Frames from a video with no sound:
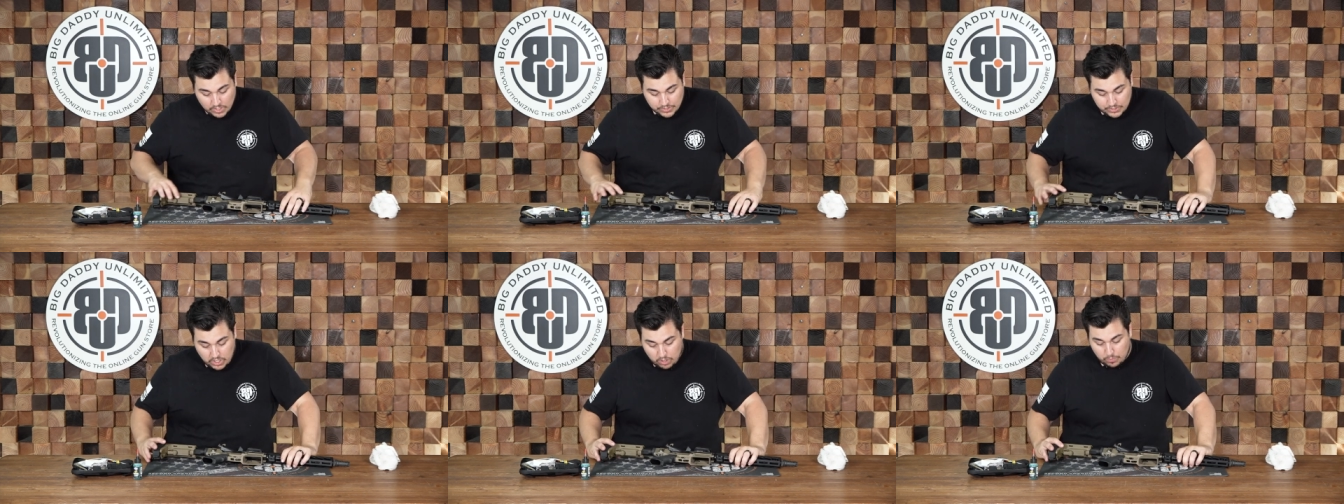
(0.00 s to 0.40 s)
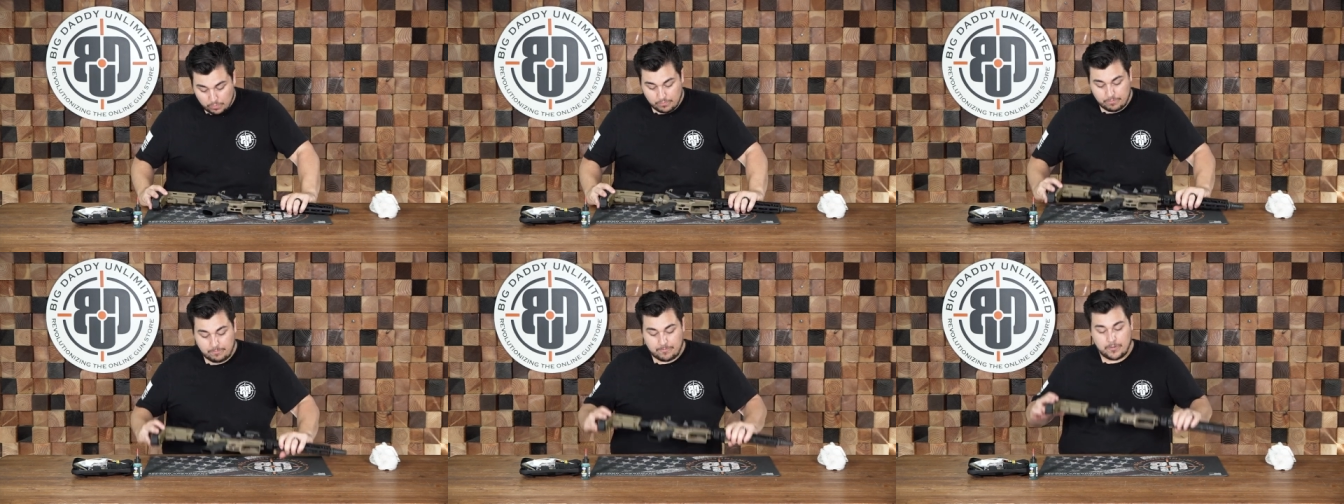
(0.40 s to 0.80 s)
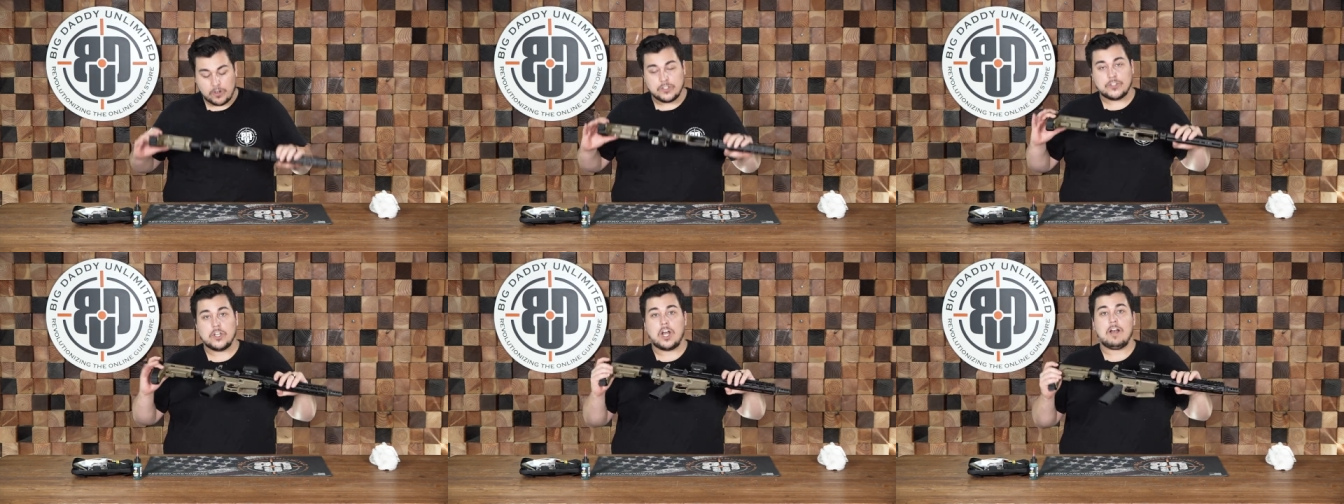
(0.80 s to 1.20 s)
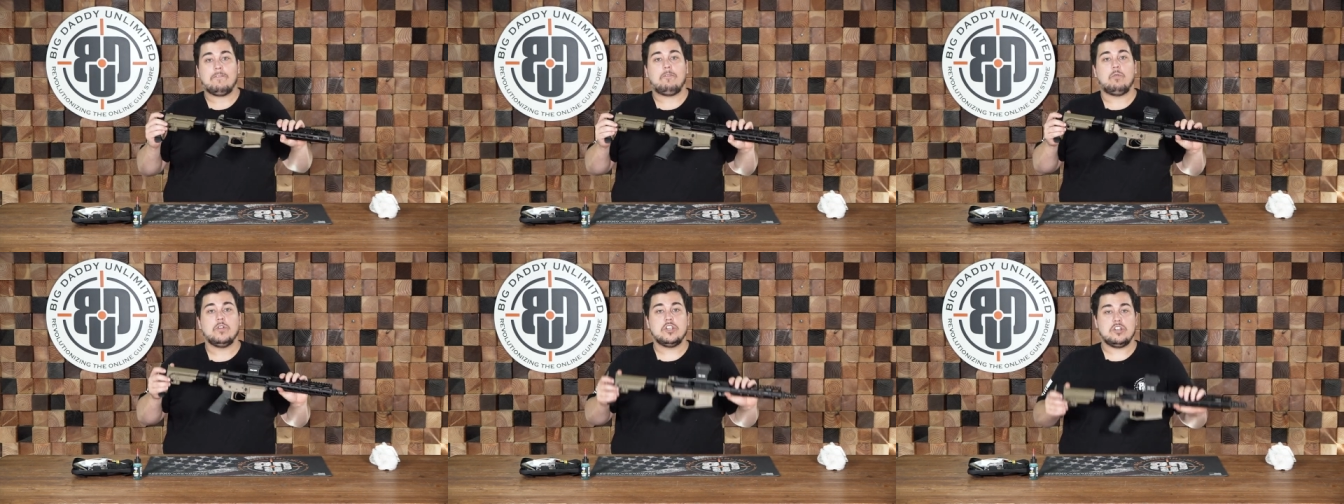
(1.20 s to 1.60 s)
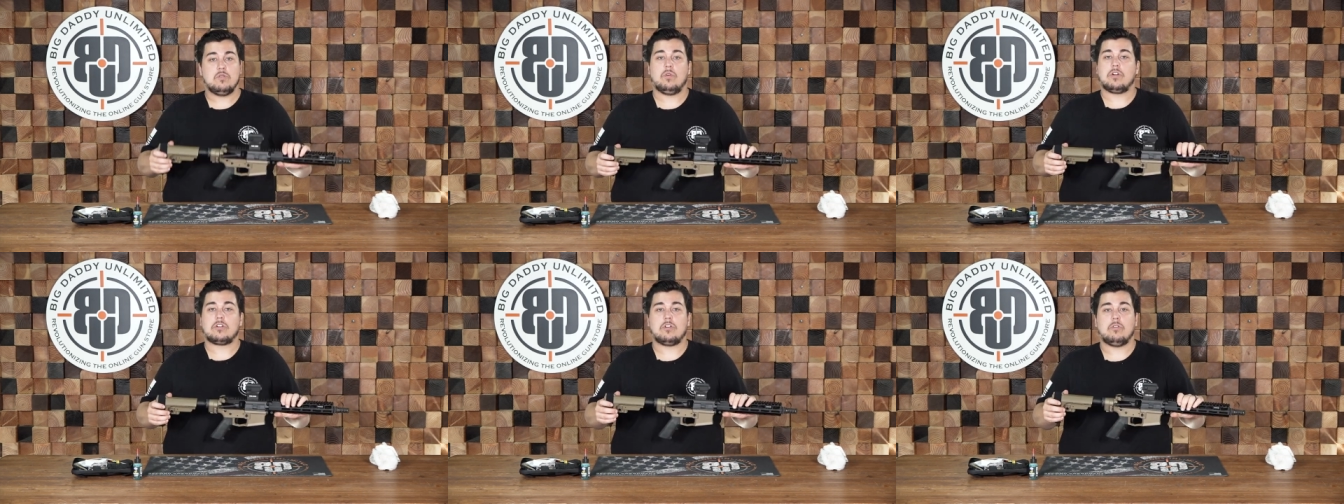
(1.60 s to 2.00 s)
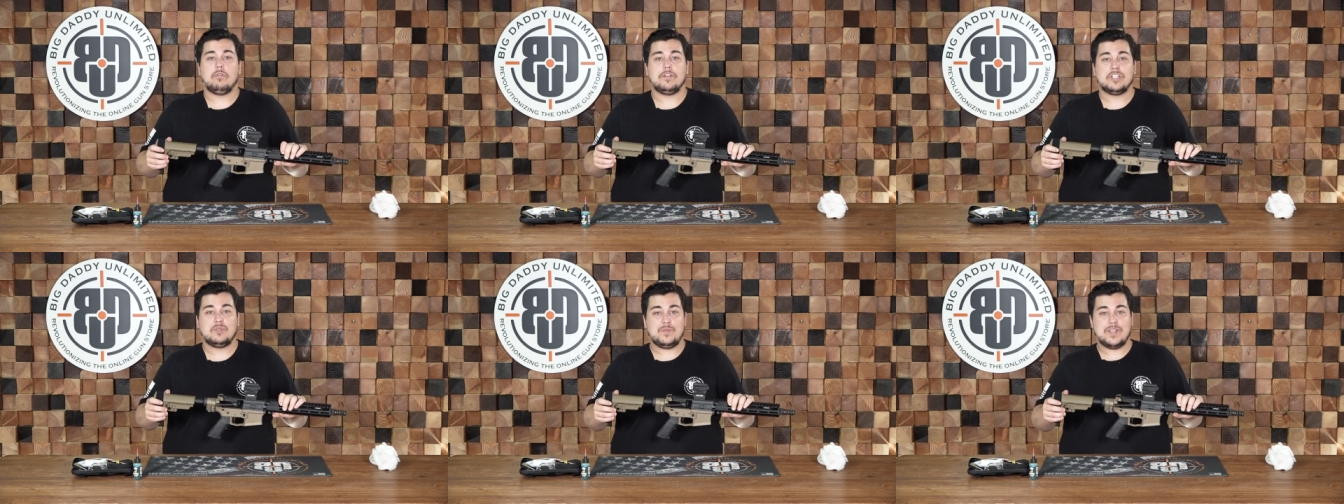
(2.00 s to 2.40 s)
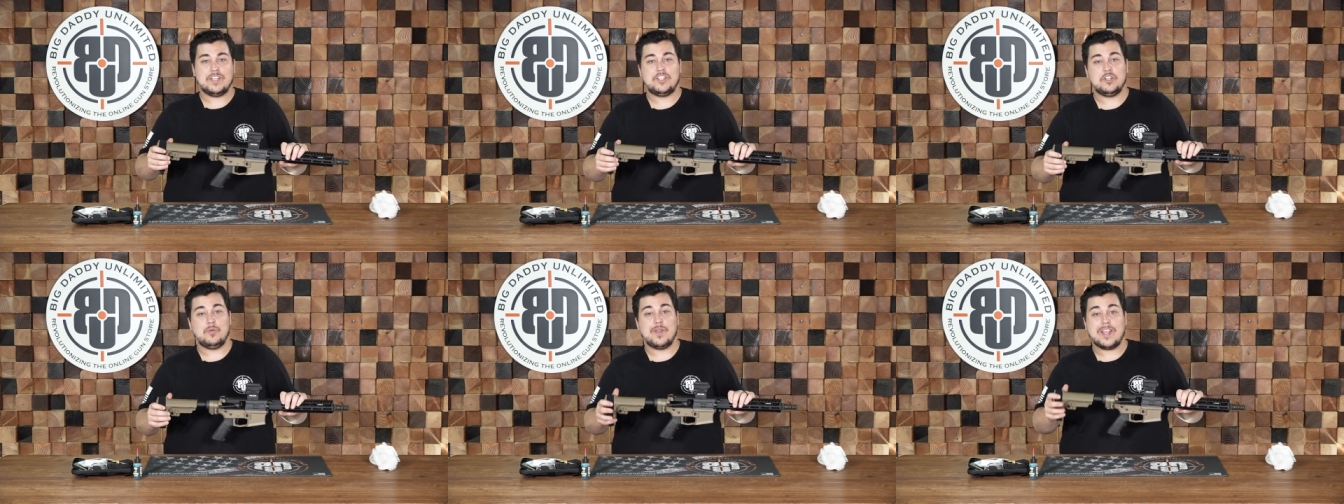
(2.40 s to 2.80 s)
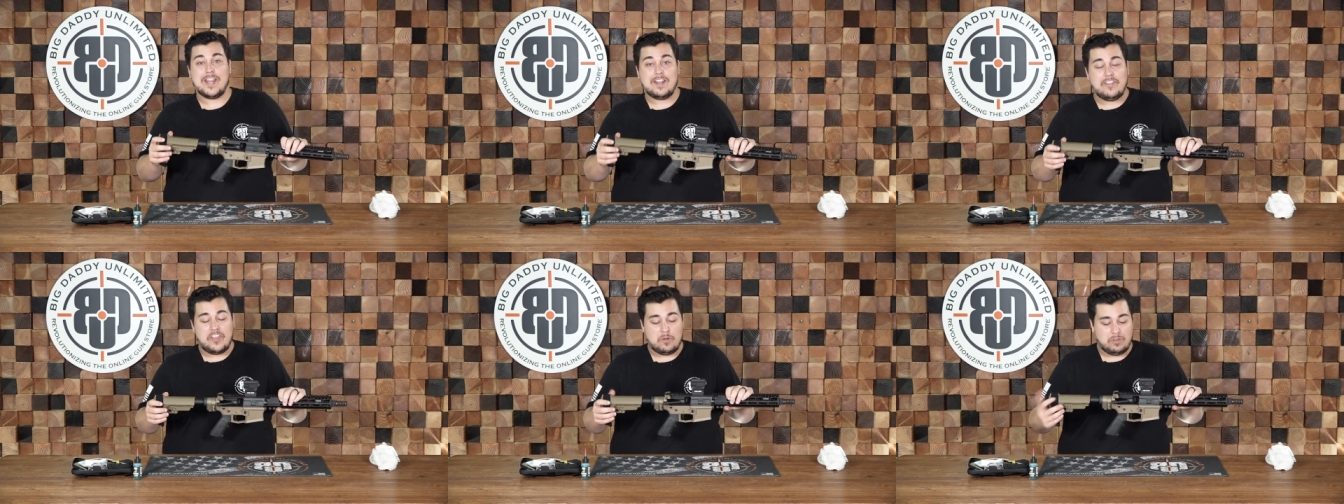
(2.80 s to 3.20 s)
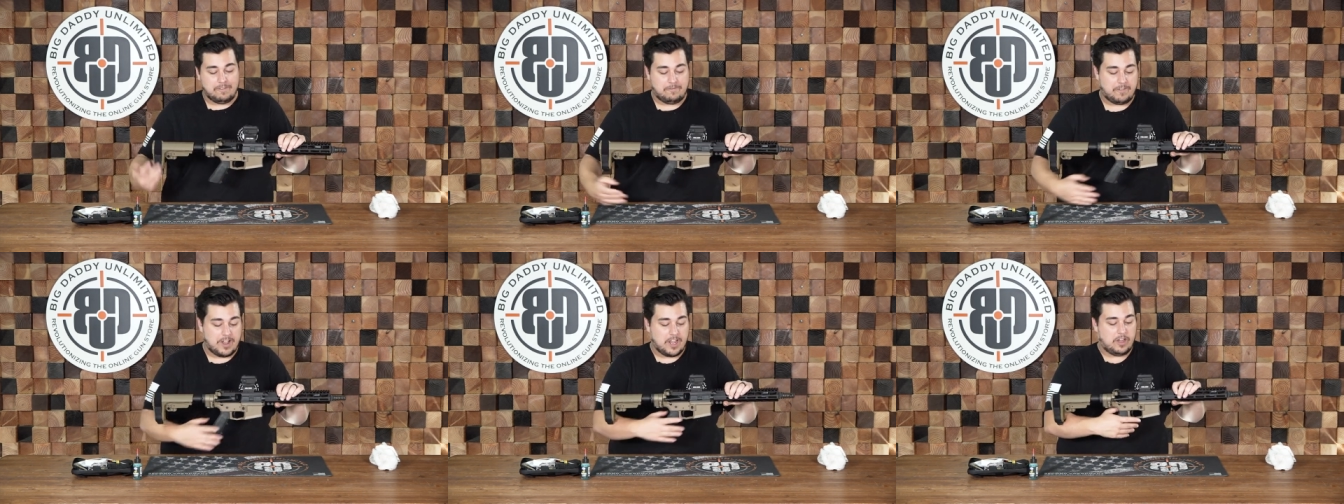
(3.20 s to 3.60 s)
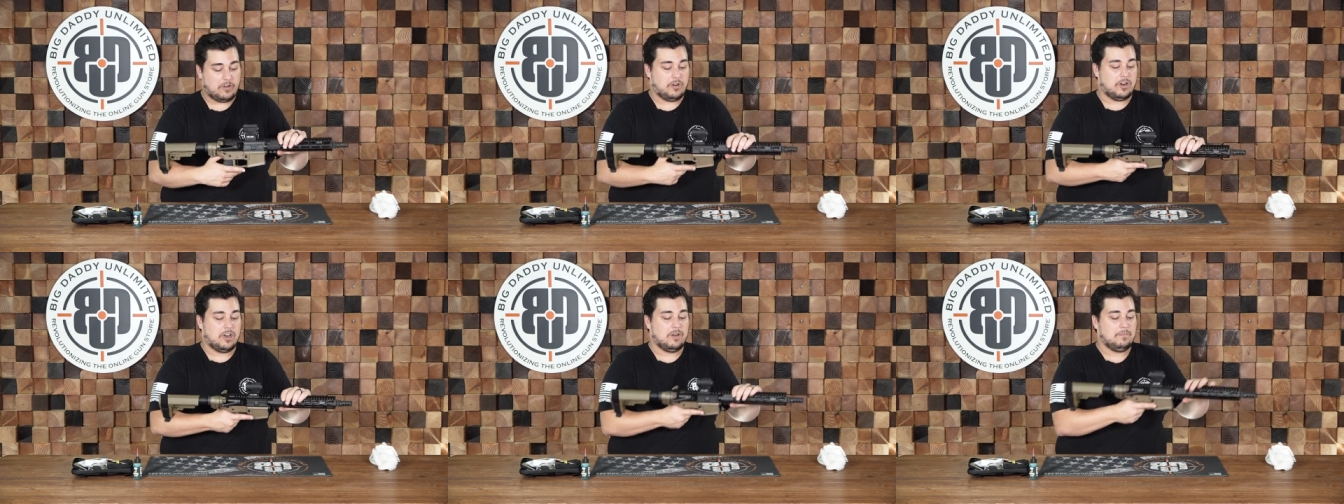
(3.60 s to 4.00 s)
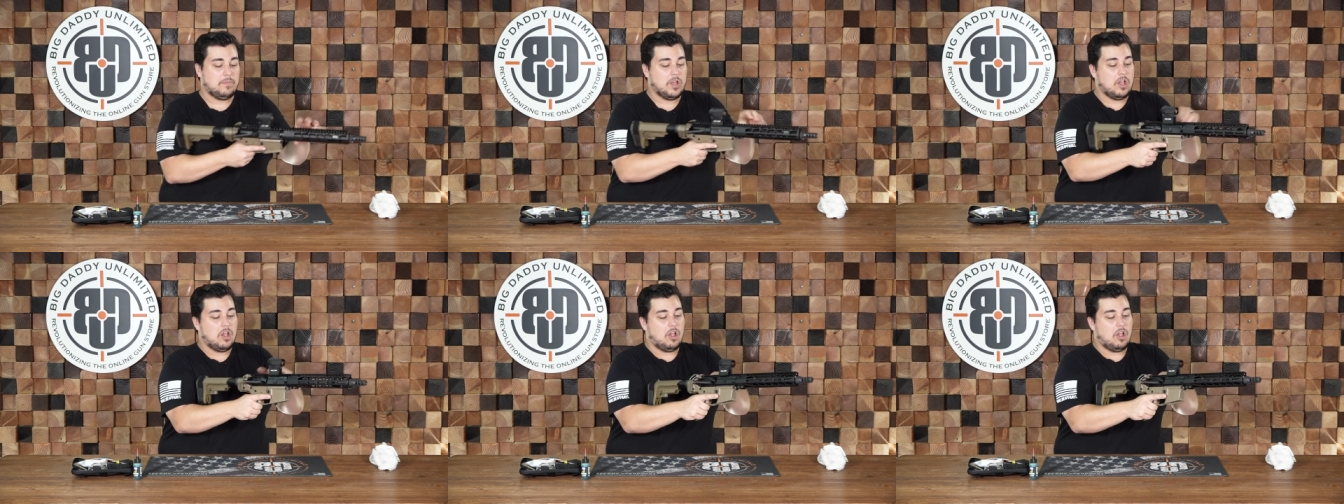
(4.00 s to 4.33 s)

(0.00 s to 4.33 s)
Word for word: So first off, when you are going to be doing anything with a firearm,